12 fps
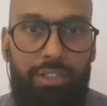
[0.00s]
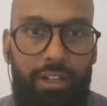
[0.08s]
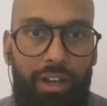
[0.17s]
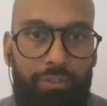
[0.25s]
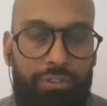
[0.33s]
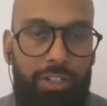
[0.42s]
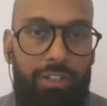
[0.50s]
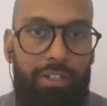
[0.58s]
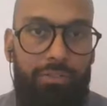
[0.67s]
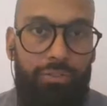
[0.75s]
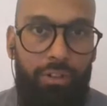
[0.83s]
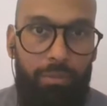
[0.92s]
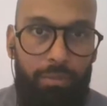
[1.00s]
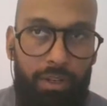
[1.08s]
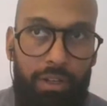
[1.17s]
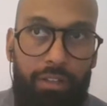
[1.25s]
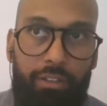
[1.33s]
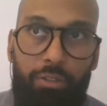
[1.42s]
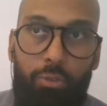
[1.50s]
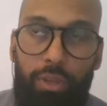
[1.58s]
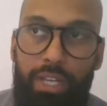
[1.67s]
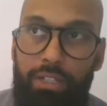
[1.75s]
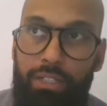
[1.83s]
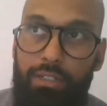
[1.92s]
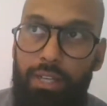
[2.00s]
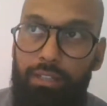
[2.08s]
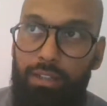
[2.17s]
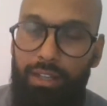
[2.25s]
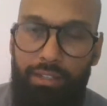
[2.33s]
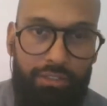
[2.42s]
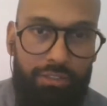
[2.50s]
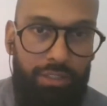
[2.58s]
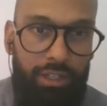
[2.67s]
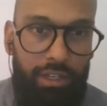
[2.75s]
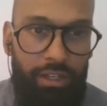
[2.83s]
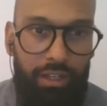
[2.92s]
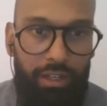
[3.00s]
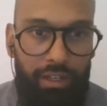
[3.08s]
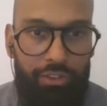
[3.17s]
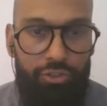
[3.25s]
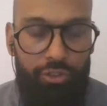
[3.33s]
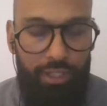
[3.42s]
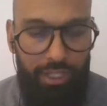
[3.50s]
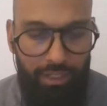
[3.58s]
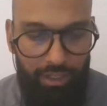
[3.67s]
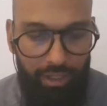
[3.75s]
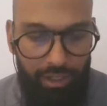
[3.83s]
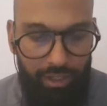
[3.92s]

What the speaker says: Afzal here from the rainy Netherlands today.